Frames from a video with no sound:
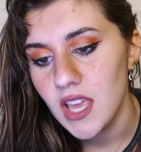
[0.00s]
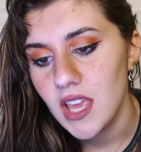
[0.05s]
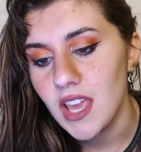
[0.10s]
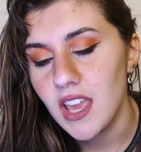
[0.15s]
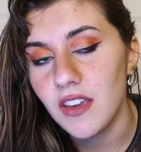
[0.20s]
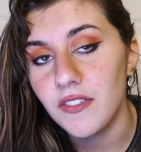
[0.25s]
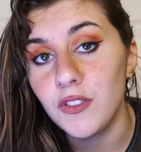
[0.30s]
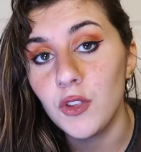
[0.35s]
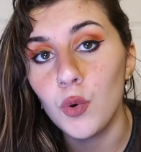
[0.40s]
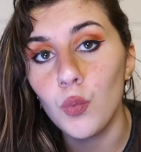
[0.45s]

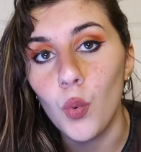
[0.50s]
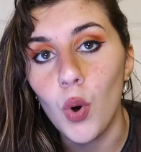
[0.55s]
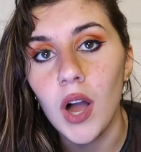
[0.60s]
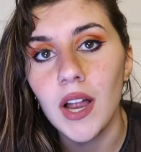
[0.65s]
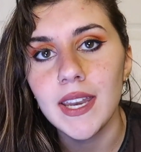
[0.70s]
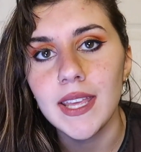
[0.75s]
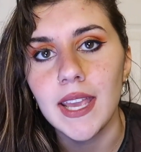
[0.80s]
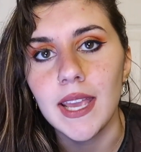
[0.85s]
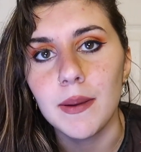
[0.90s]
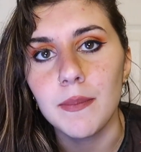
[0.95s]
If you
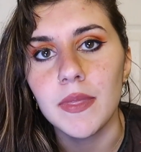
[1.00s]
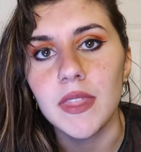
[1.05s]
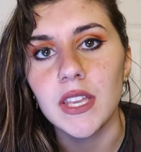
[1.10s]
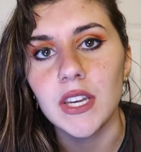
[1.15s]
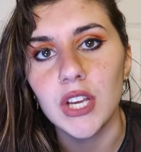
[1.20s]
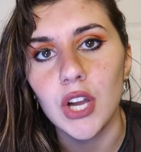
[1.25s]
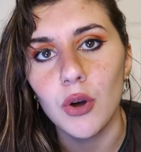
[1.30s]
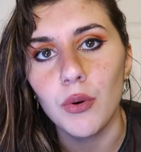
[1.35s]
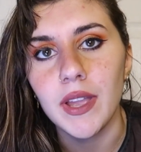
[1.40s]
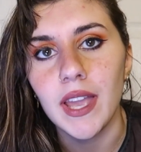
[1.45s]
want him, then
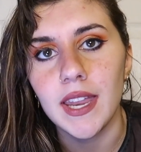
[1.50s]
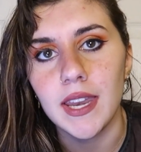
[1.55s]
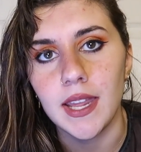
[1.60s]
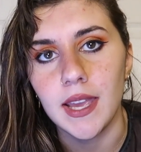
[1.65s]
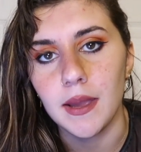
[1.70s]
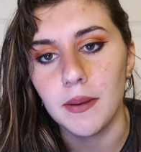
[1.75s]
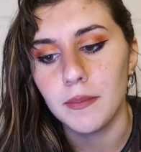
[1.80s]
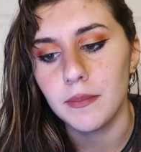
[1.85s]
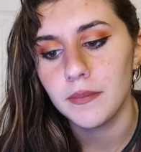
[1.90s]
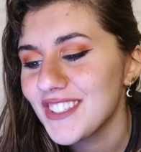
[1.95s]
go get
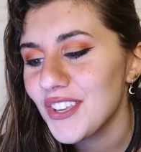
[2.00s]
him.